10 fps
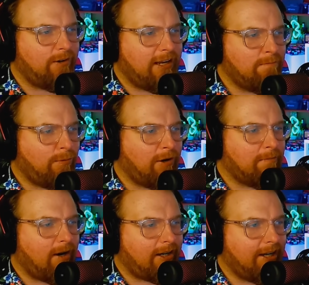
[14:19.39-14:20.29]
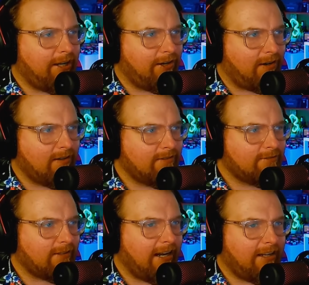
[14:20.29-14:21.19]
import market here,
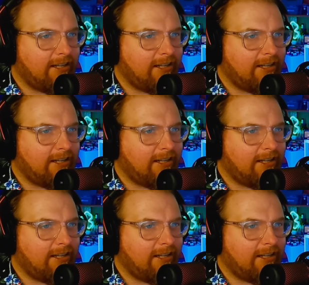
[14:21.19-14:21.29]
right?